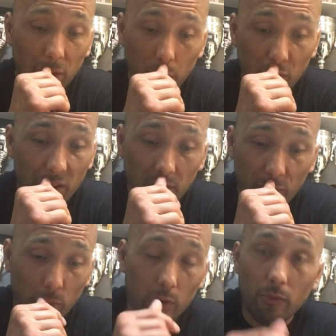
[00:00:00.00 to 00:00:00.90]
you're working
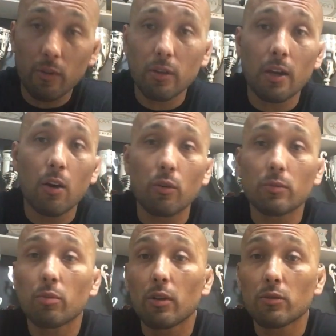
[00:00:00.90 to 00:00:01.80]
40, 50
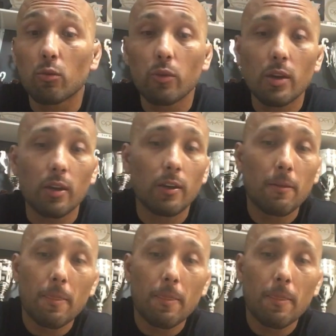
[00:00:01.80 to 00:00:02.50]
hours plus a week.